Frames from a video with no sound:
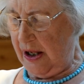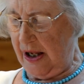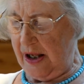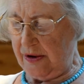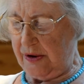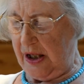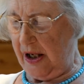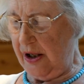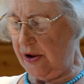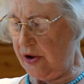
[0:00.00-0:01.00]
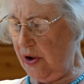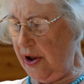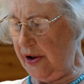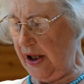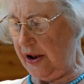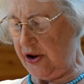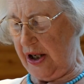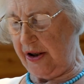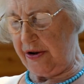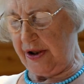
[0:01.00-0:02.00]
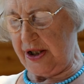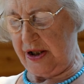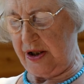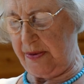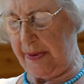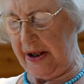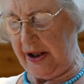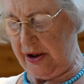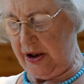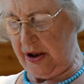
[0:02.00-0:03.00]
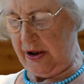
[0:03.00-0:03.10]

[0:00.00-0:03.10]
And I enjoyed their generous spirit.